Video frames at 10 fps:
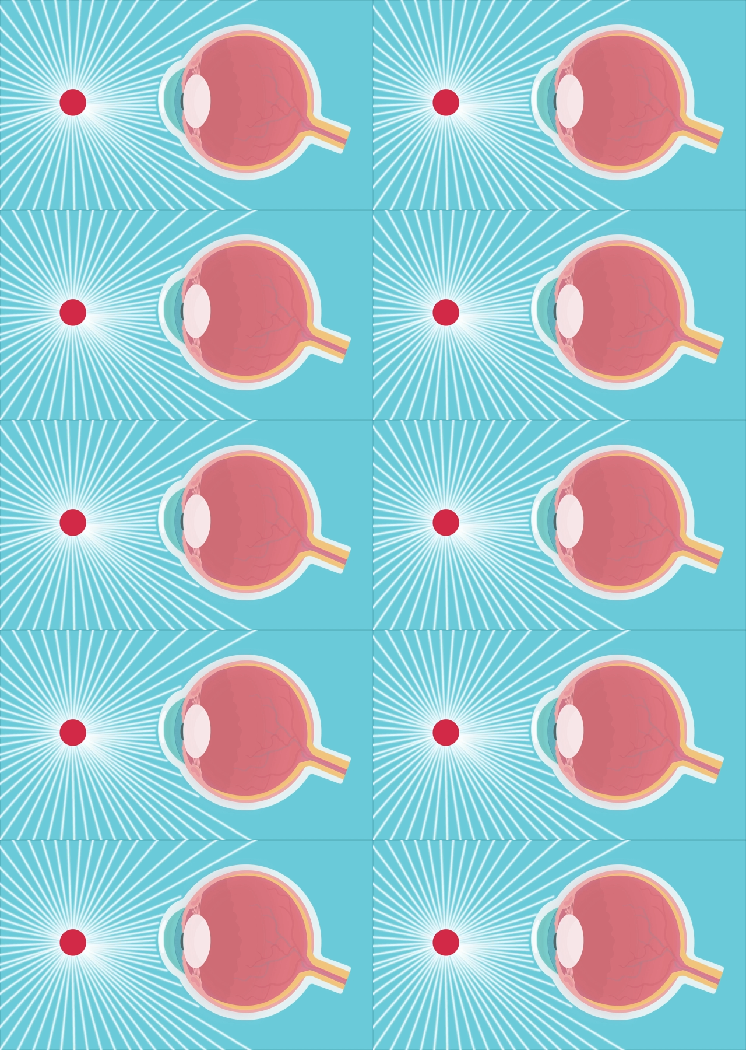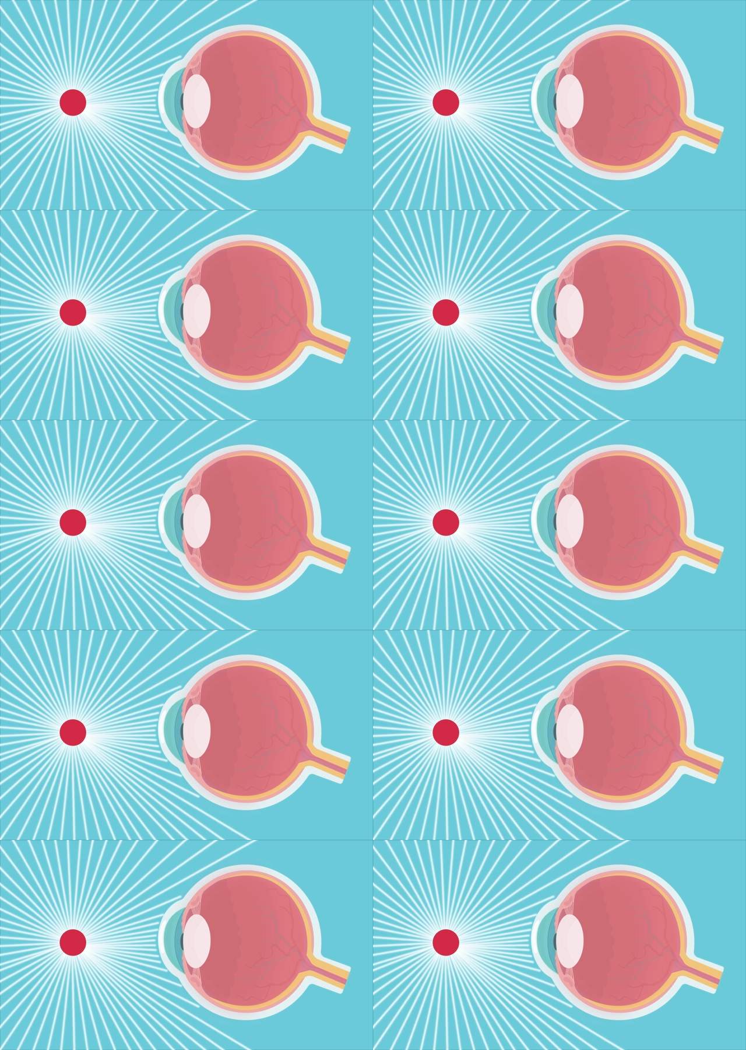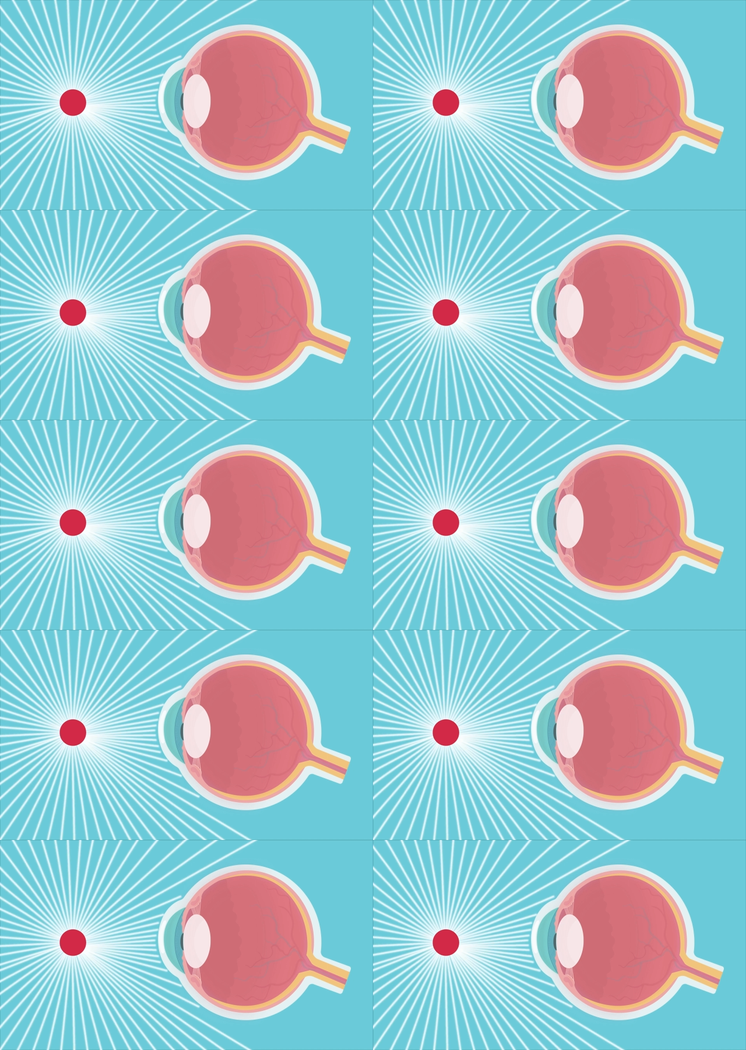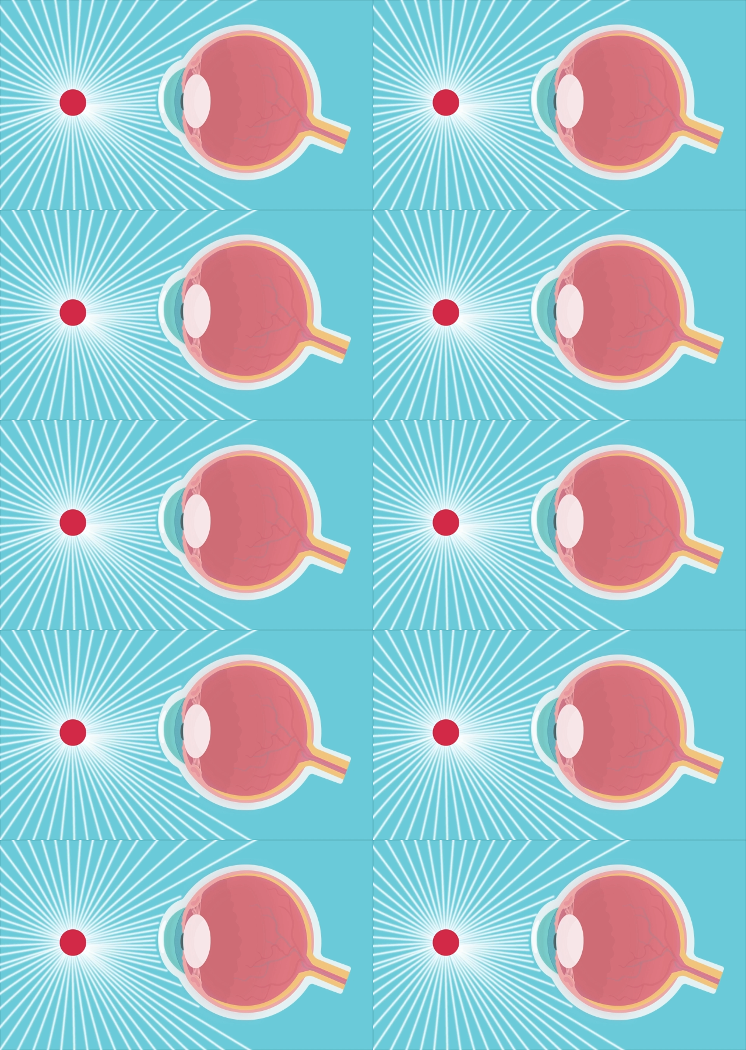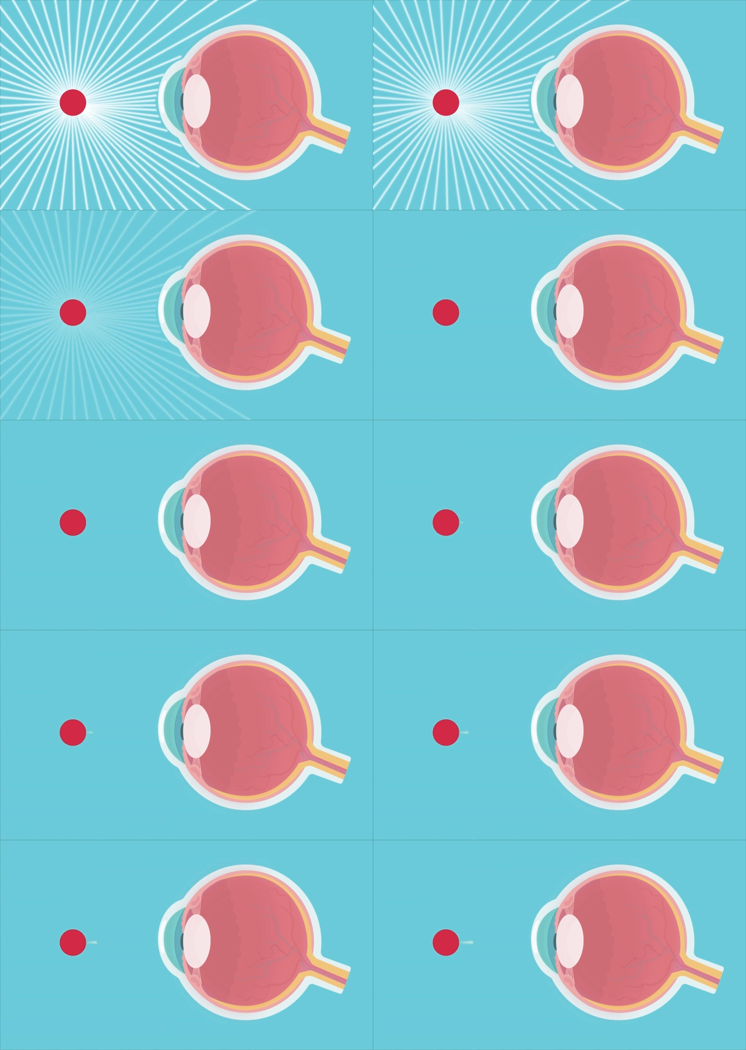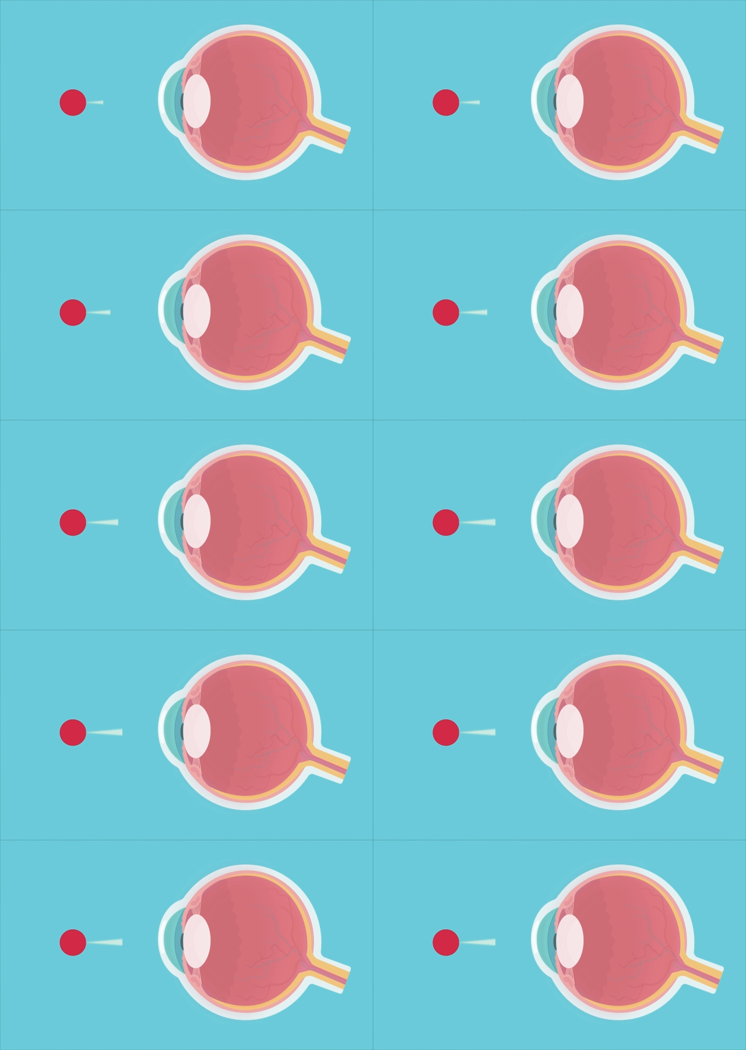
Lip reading: No face is visible, so there are no lips to read.